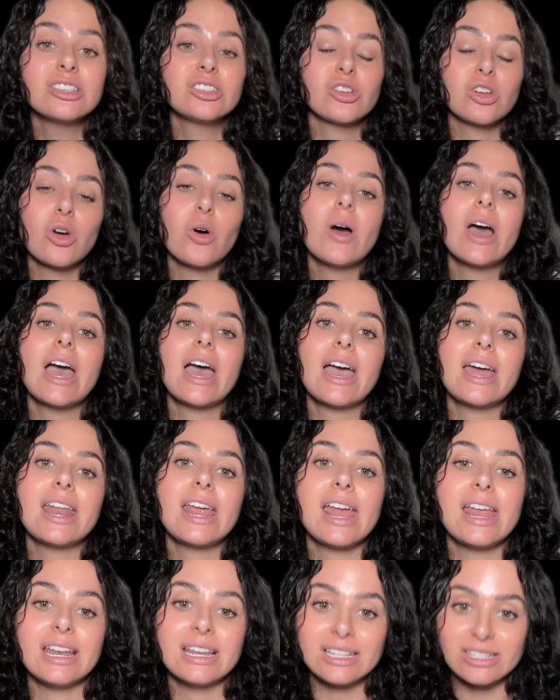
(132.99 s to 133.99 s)
So go
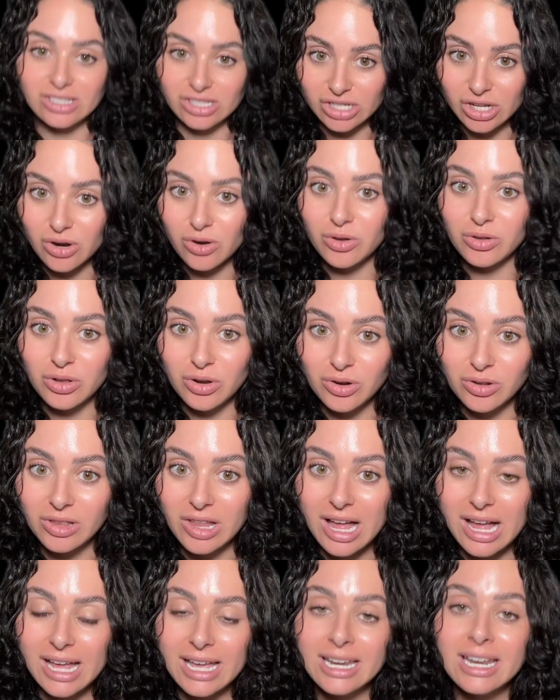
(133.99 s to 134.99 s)
ahead and zero your
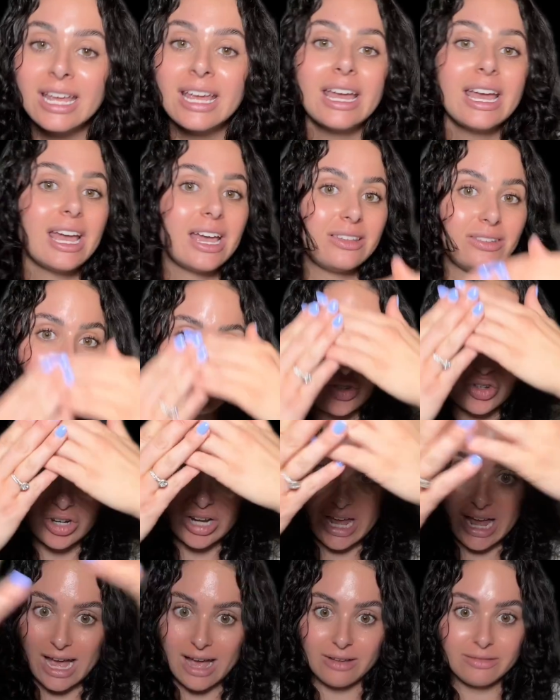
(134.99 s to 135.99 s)
line and you should
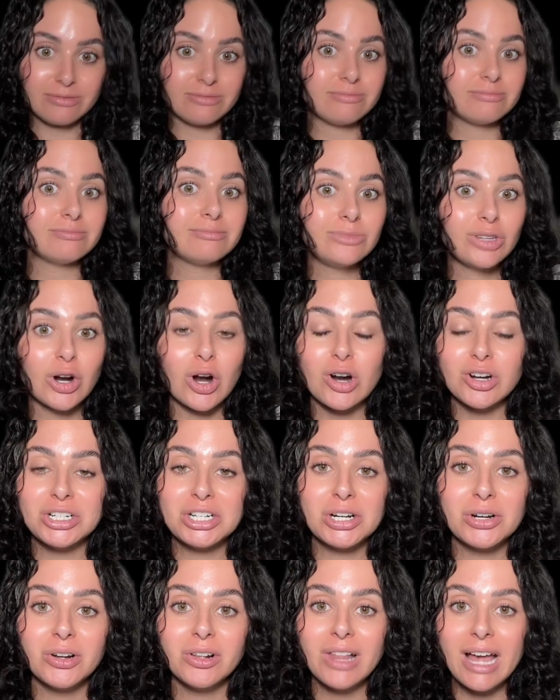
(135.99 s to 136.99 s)
have your
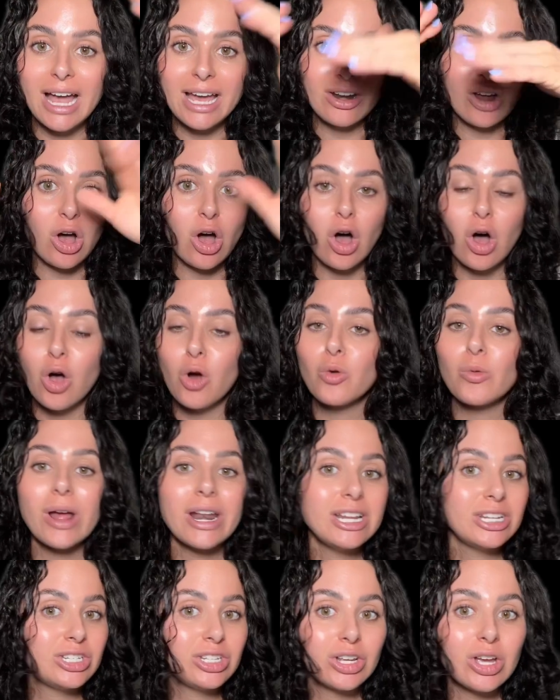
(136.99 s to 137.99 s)
arterial line all
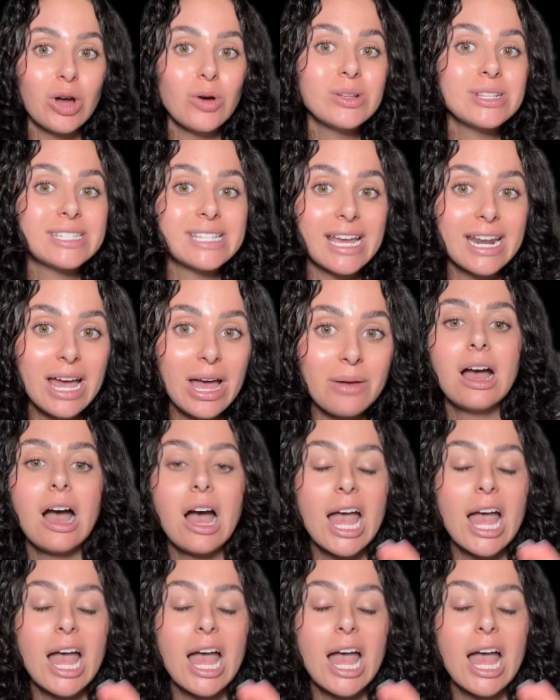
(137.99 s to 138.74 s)
ready to go and set up.